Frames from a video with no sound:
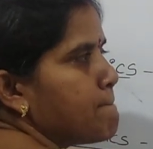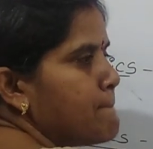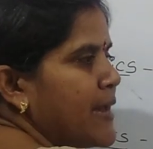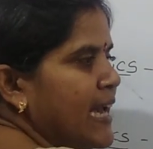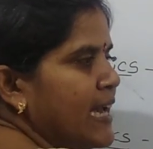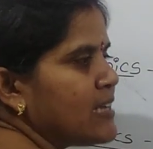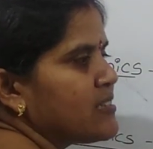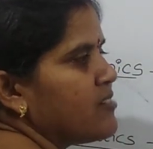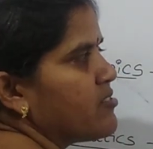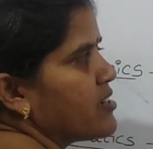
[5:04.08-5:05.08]
B is
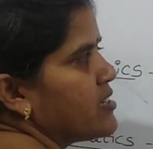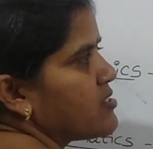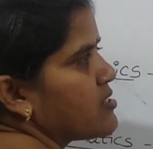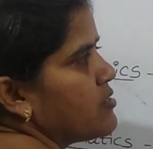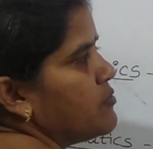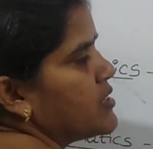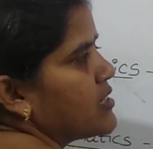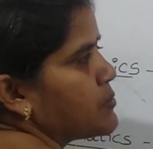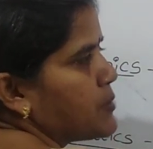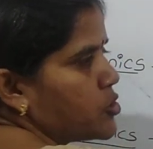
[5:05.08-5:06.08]
in rest with
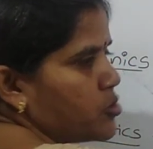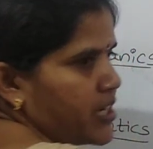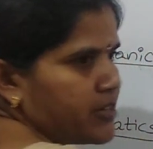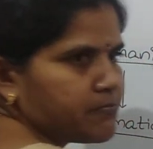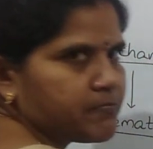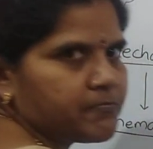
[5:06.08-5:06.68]
respect to A.